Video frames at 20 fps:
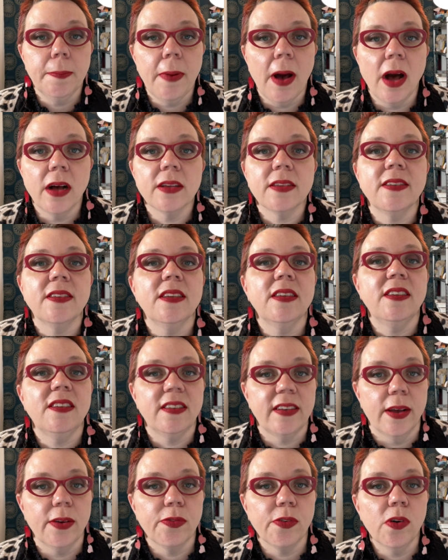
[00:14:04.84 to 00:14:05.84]
box
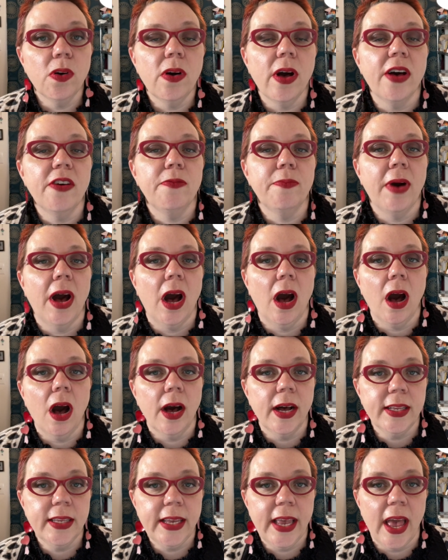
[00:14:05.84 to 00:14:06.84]
several of my
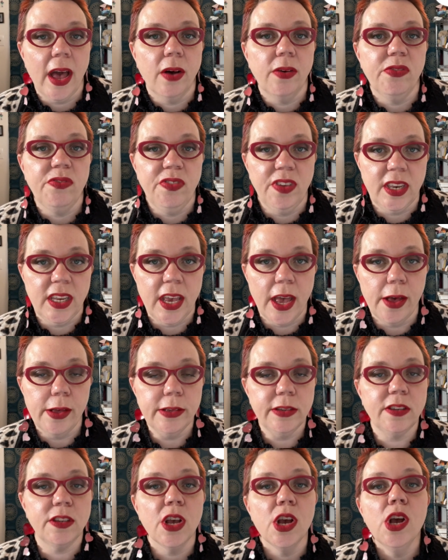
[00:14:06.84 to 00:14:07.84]
odd count
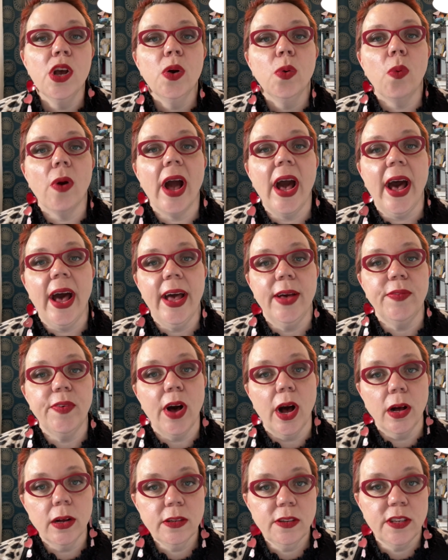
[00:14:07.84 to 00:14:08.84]
videos where I have
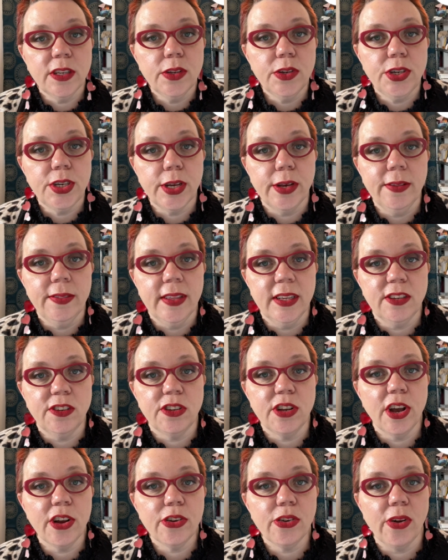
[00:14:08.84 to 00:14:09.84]
also showed this
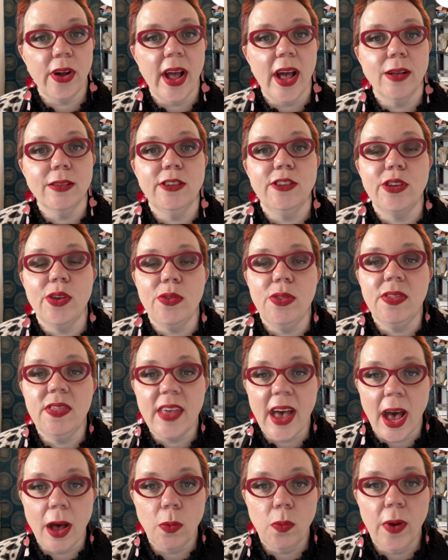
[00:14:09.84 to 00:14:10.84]
turnaround so
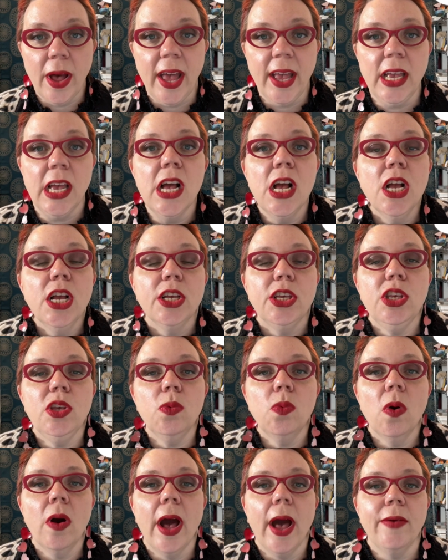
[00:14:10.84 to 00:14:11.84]
that way
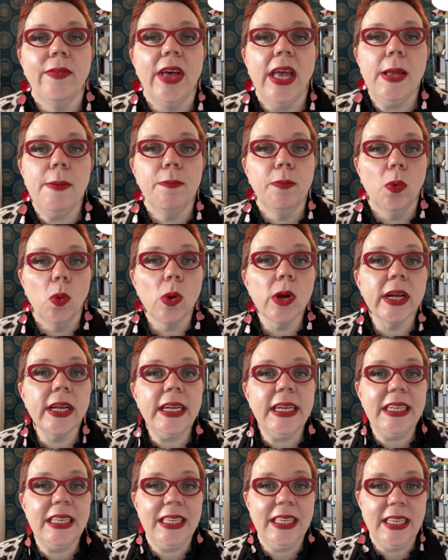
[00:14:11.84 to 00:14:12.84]
you will have a more
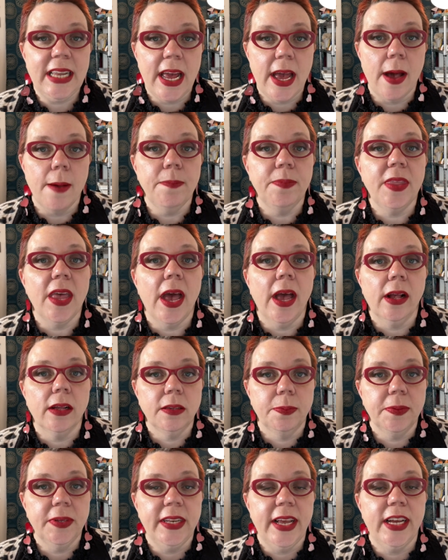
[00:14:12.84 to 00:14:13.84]
in-depth
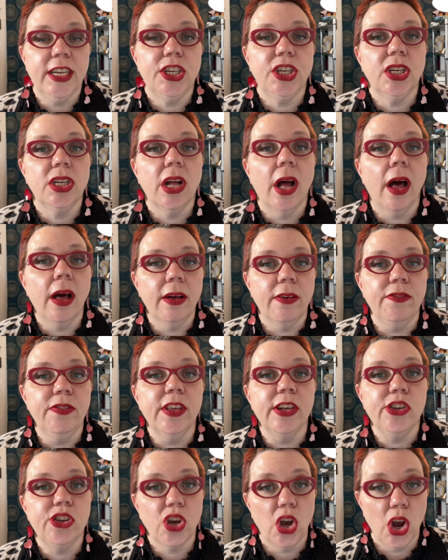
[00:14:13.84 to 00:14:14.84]
explanation of
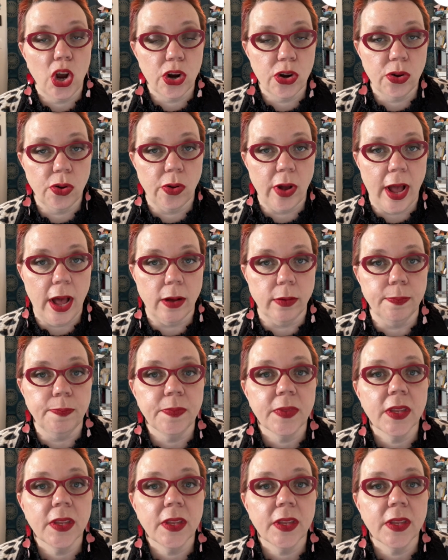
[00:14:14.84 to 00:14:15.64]
the turnaround.